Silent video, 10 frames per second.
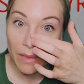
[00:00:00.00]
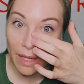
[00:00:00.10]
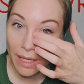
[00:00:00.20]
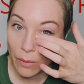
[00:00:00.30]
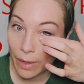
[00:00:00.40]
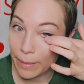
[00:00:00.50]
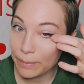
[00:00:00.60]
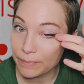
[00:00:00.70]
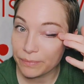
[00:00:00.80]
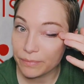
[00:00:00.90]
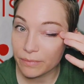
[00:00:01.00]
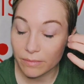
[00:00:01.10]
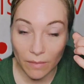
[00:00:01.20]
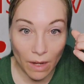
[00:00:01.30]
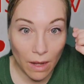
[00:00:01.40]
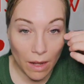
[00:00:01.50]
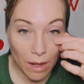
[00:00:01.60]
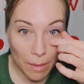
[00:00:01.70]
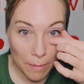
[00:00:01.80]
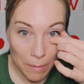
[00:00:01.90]
Anyway,
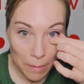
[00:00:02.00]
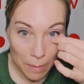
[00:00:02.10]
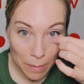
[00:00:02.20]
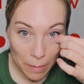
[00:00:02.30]
um,